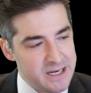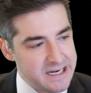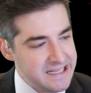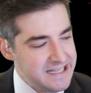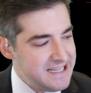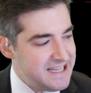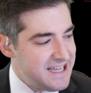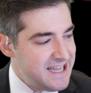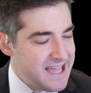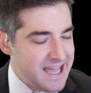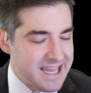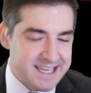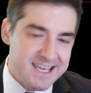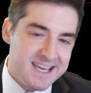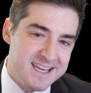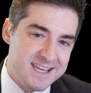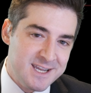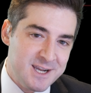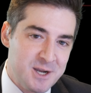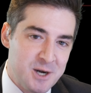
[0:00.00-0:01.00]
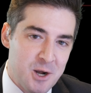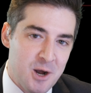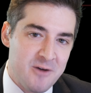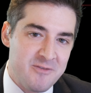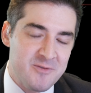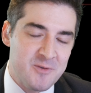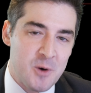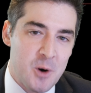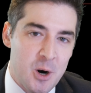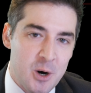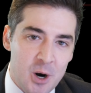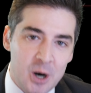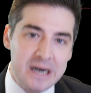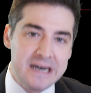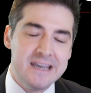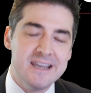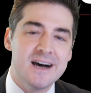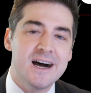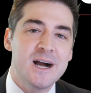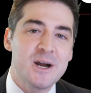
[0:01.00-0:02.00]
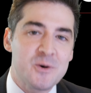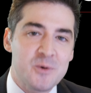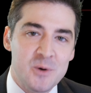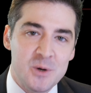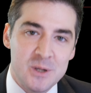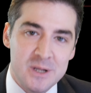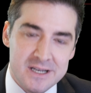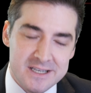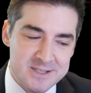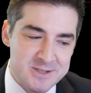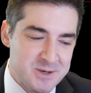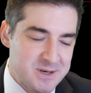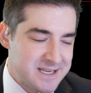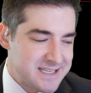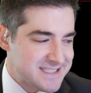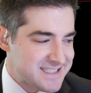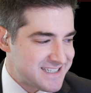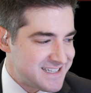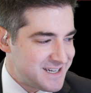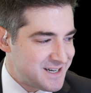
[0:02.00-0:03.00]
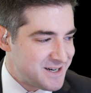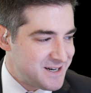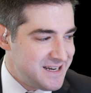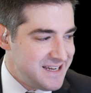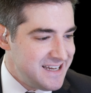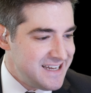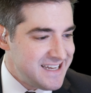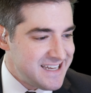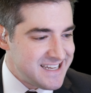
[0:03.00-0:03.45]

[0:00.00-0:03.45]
And kicking it off for our inaugural address here